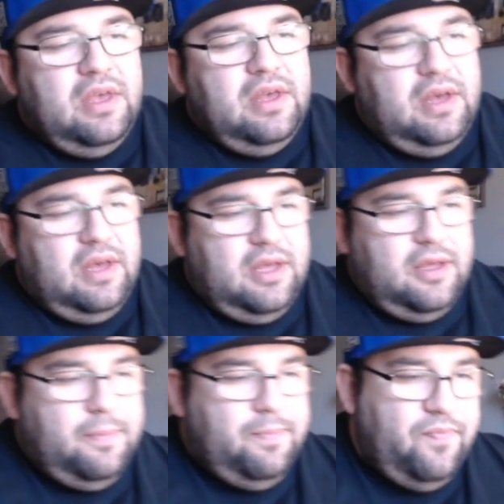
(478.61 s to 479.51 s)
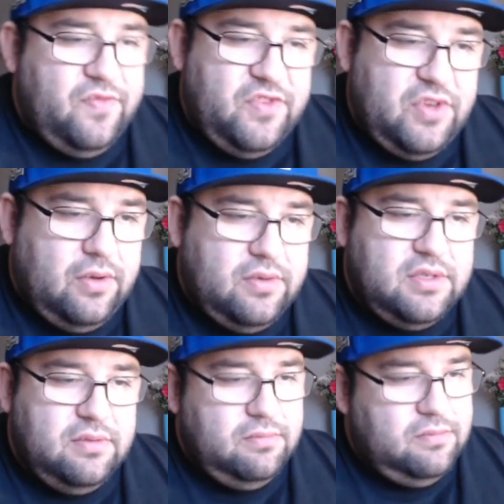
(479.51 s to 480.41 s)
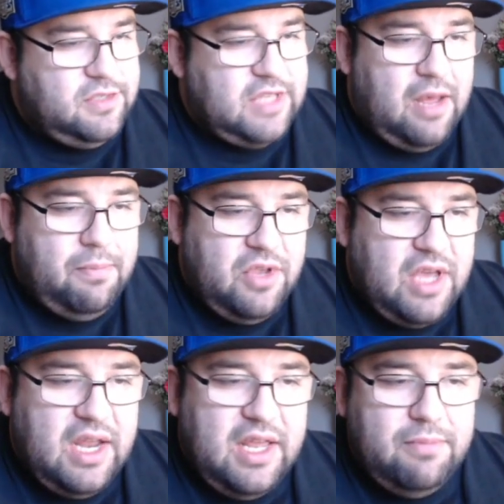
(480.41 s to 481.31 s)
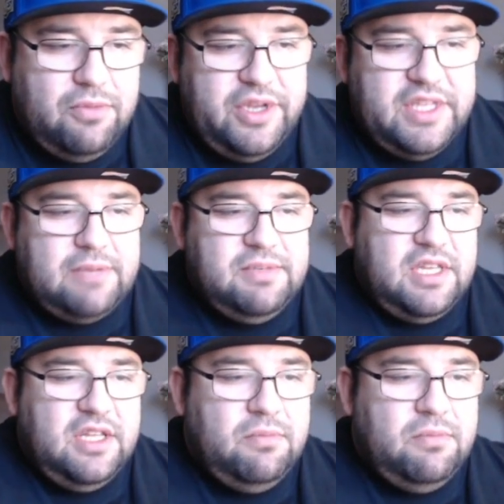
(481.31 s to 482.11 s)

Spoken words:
So Stop, you got to hit him 3 times to kill him